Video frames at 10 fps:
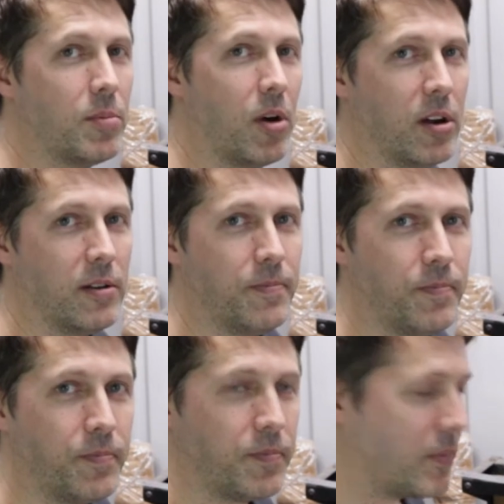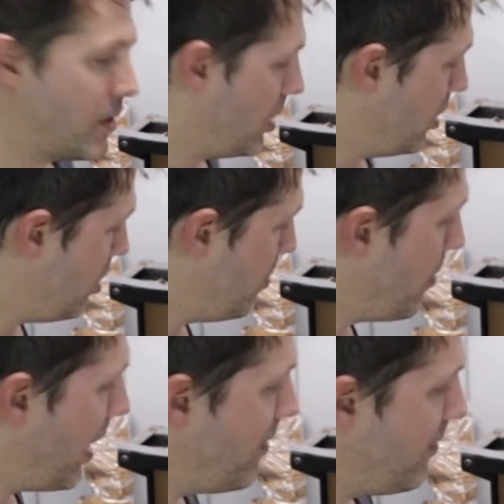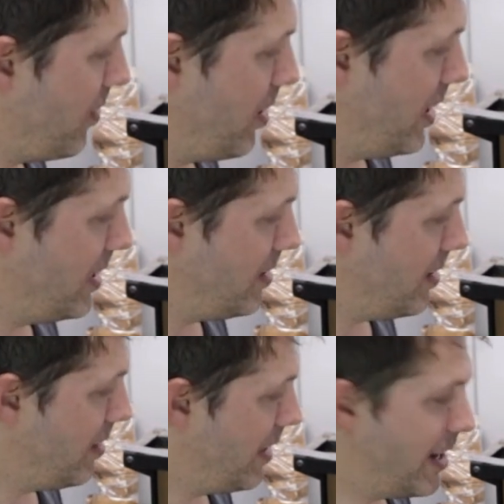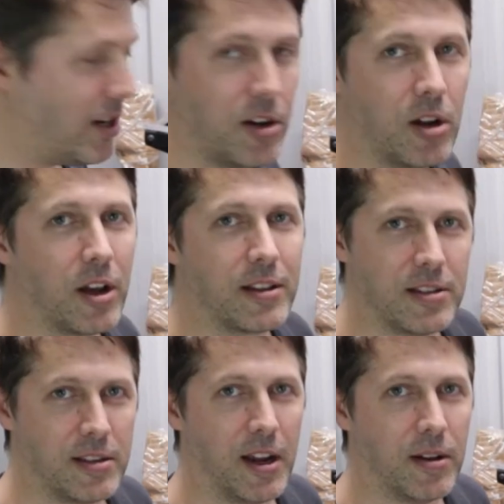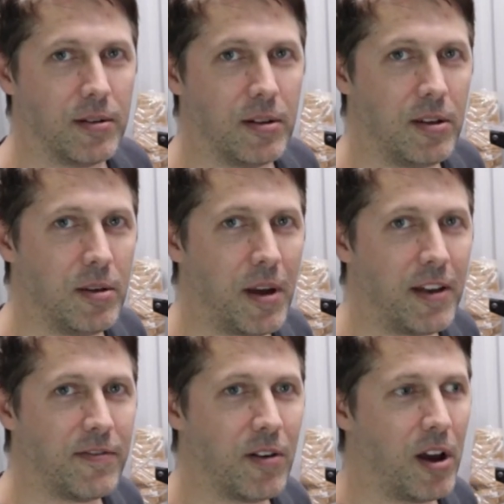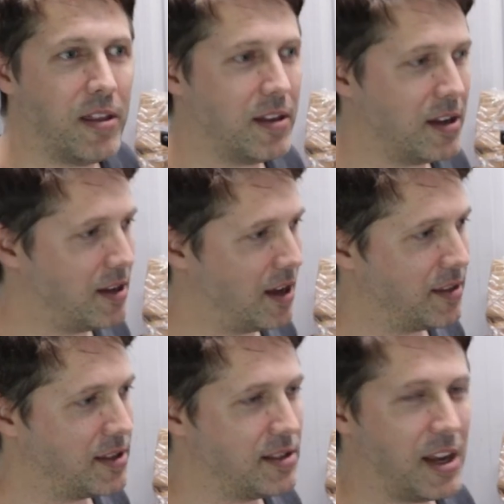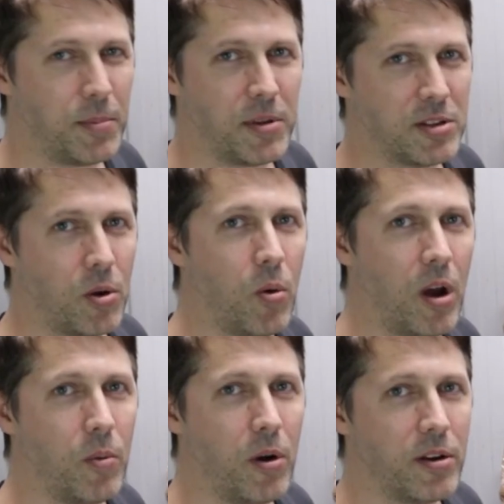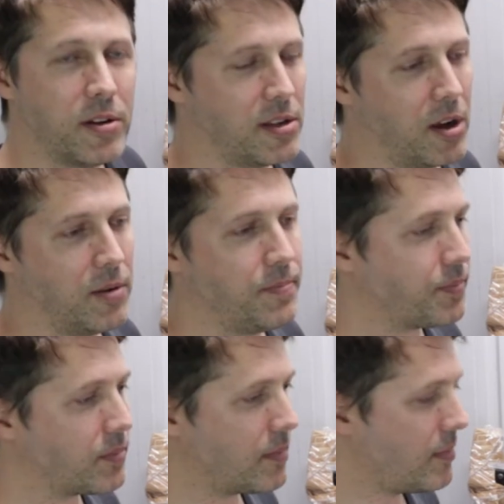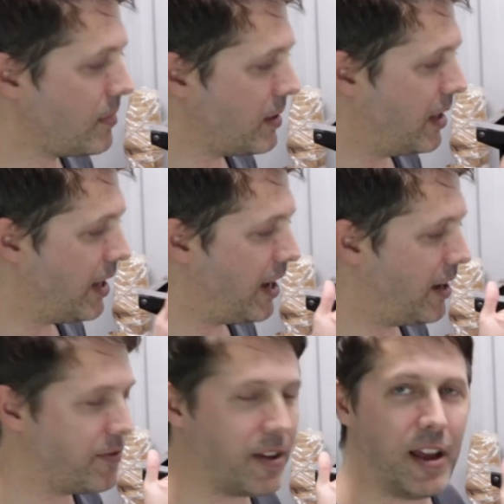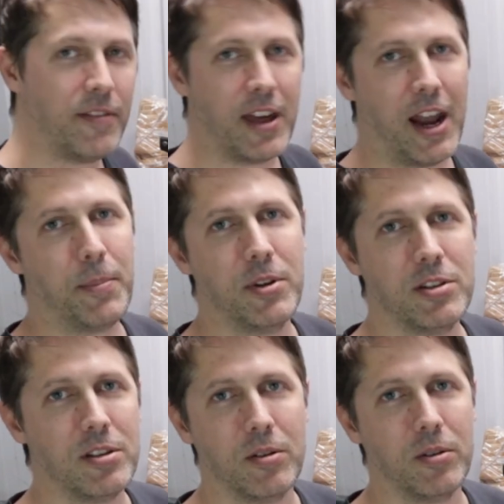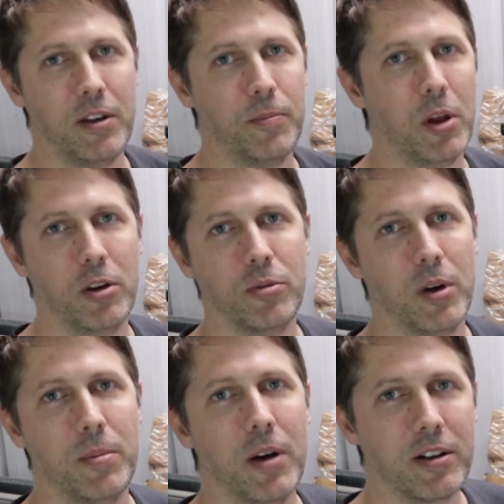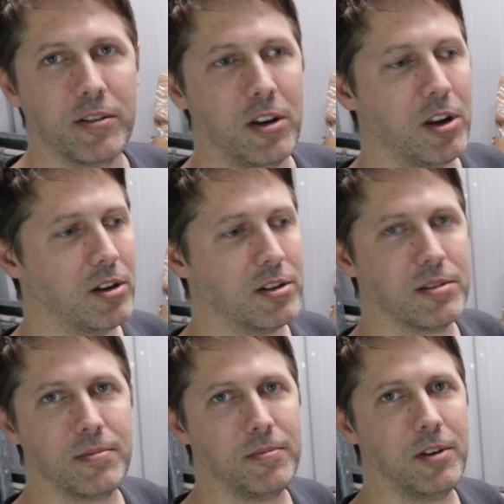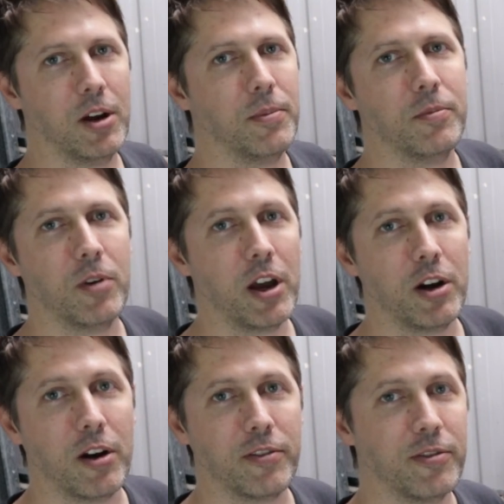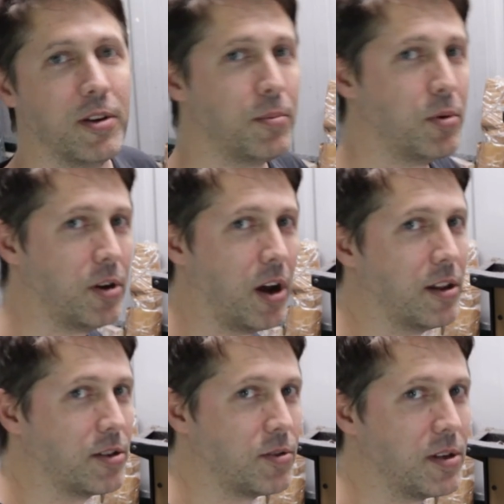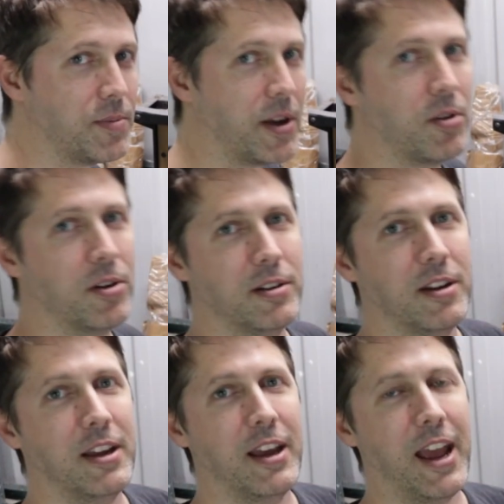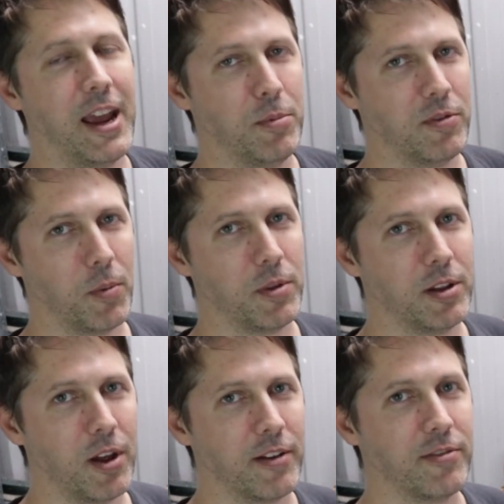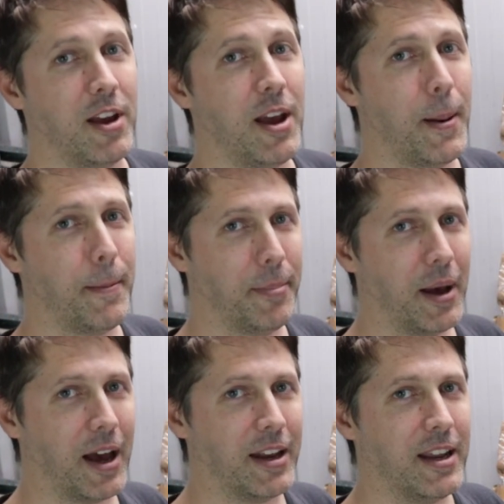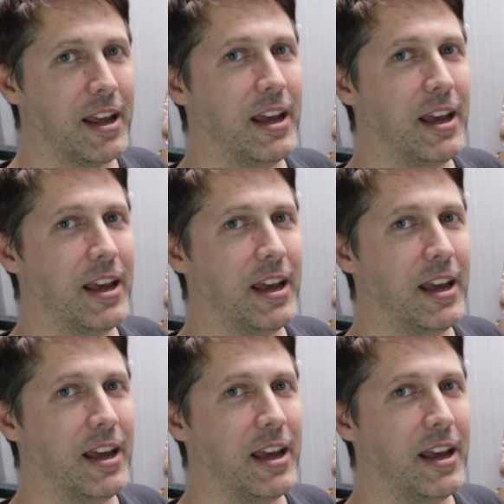them on, you may find that you don't like the sound. You may find that the setup doesn't quite work, so if that happens, you've blown 20 bucks and you can just, write it off, put nylon strings back on and move on with your life. But